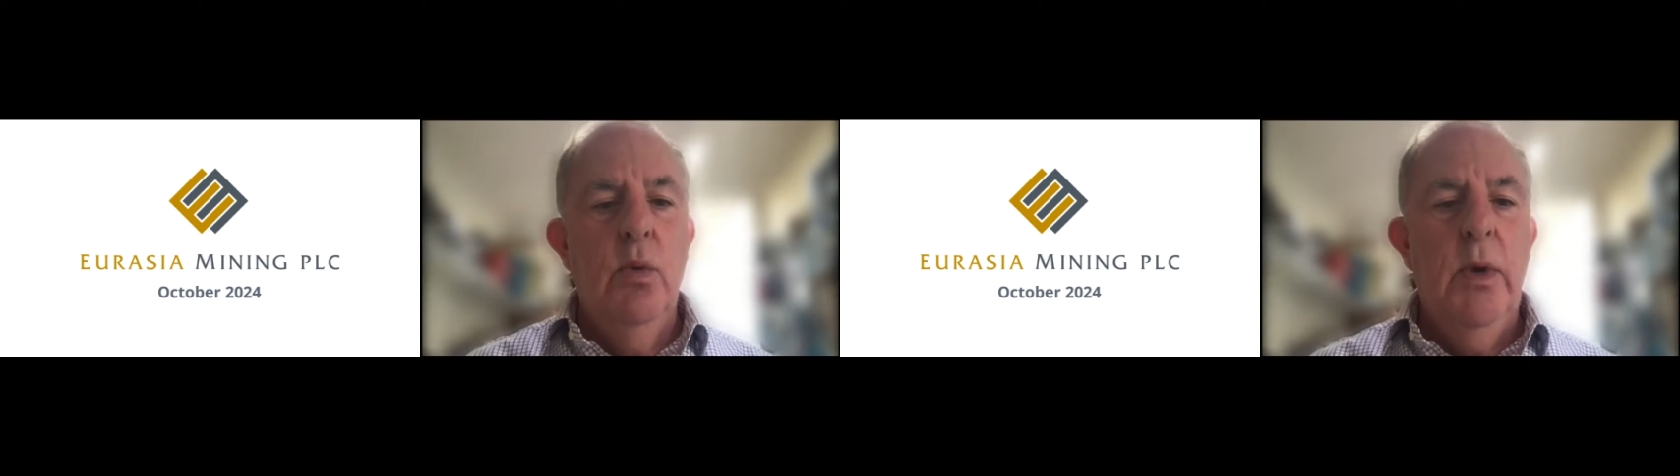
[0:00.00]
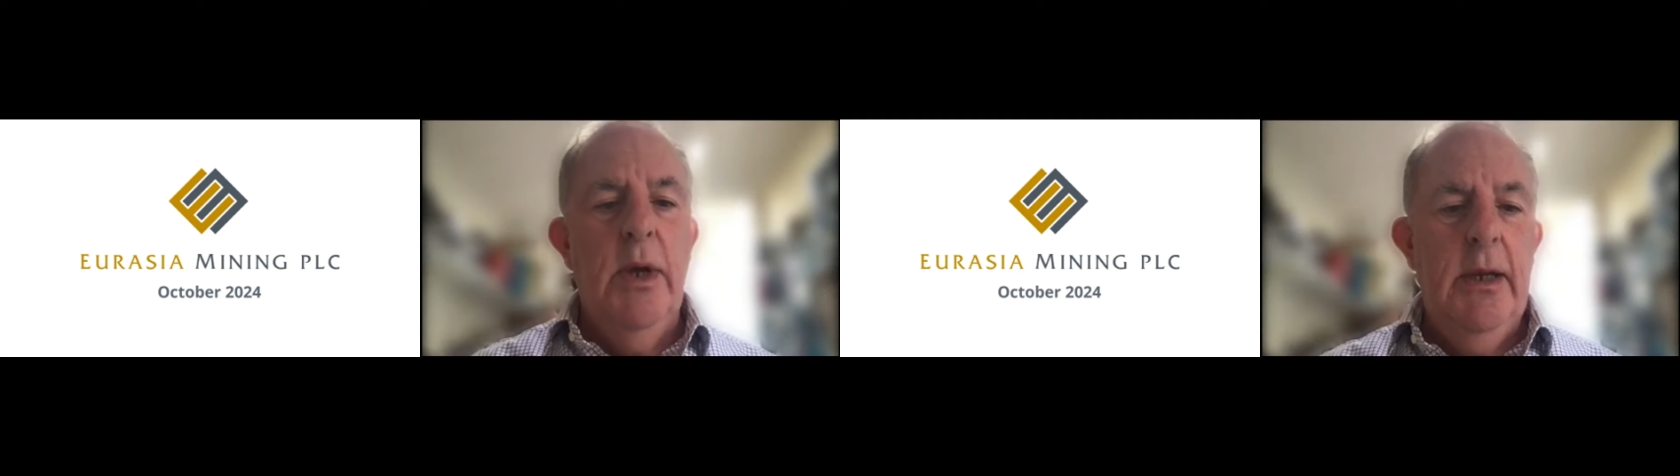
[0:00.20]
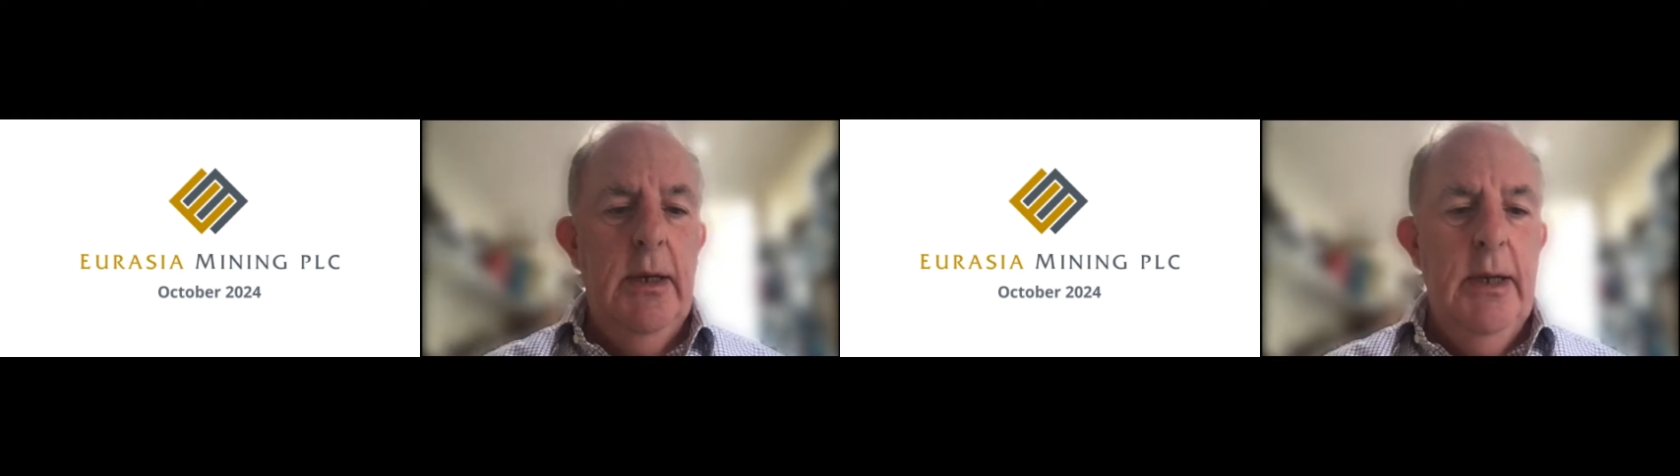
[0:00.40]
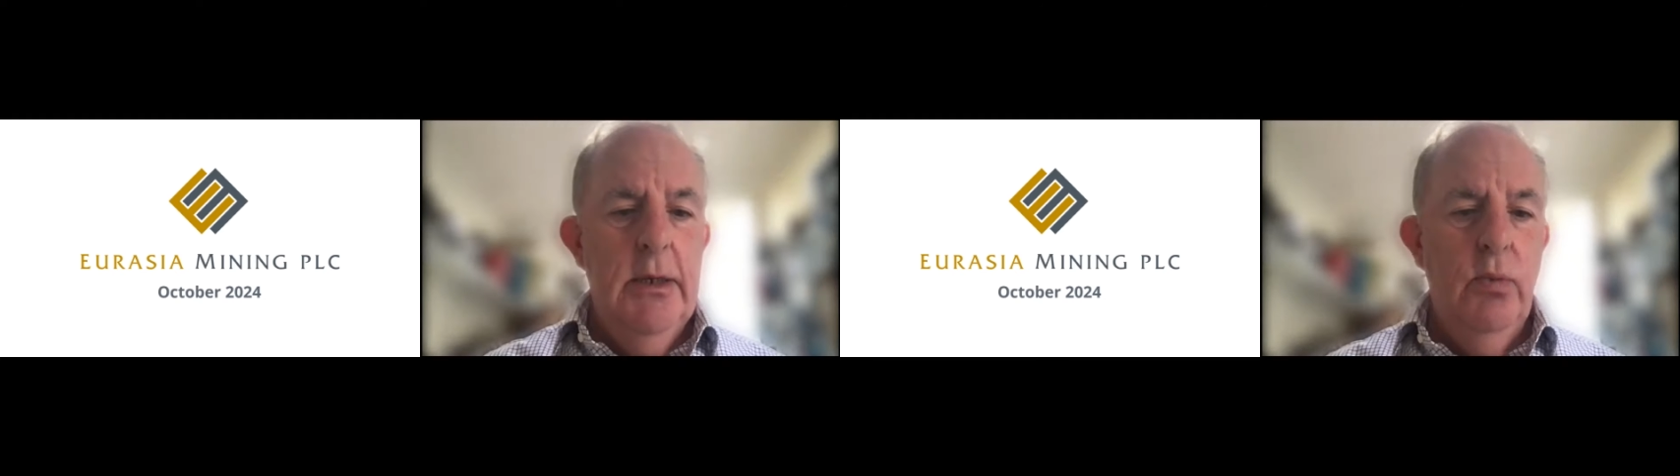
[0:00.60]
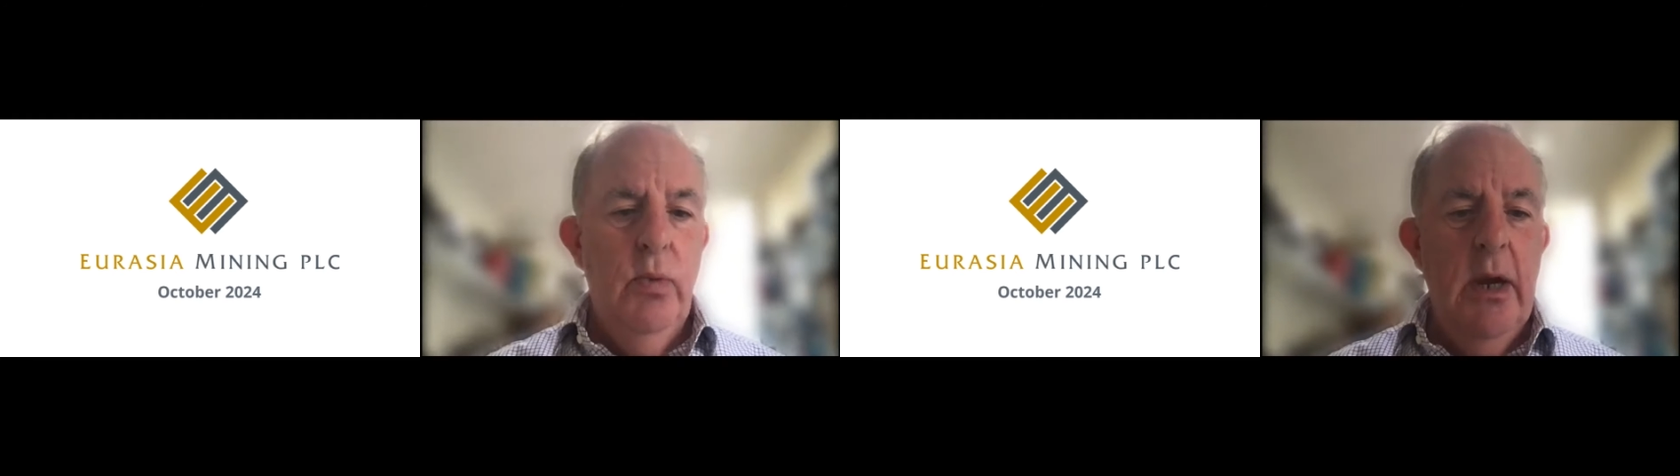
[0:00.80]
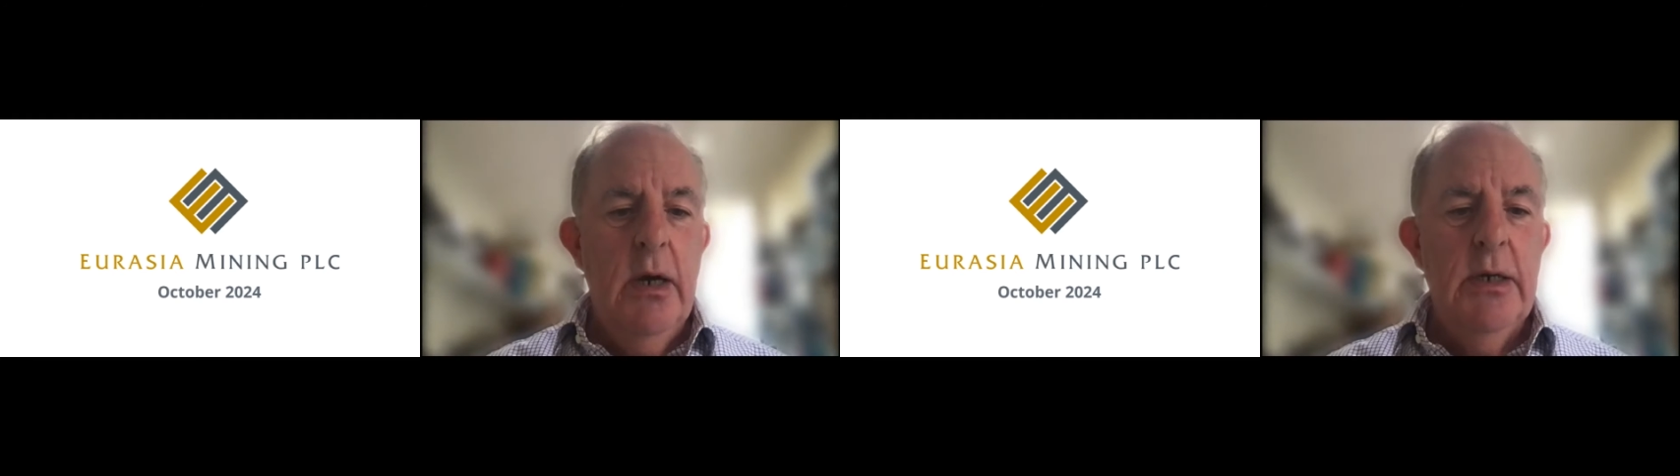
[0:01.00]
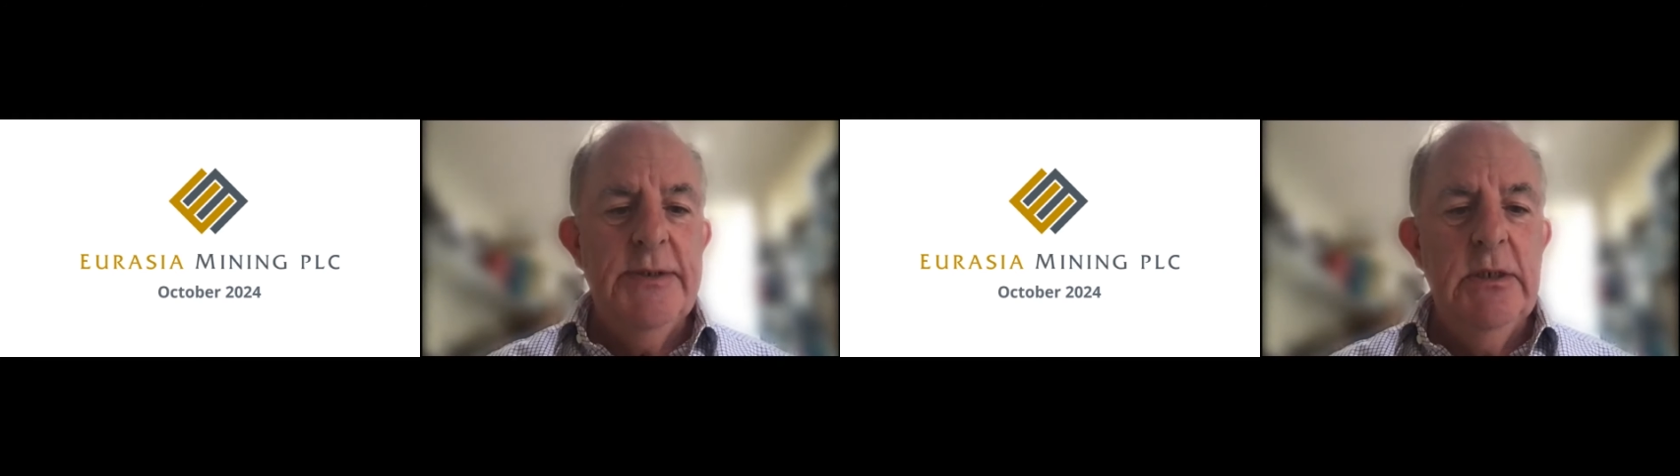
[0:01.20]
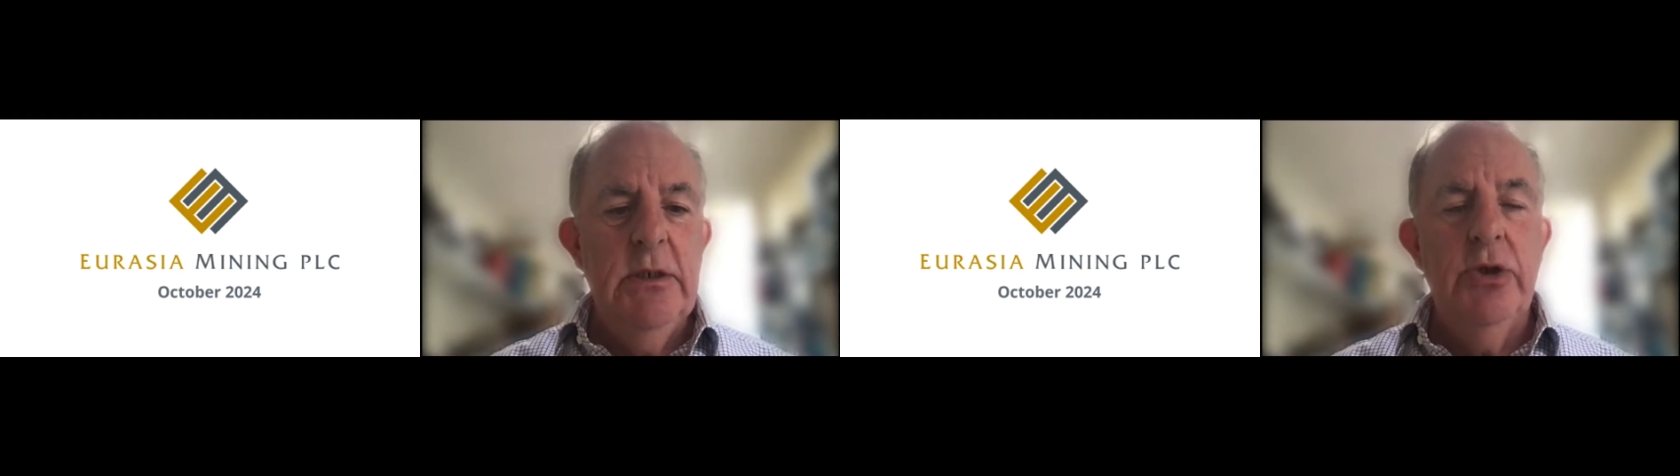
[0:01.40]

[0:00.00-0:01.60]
Well, uh, when our C E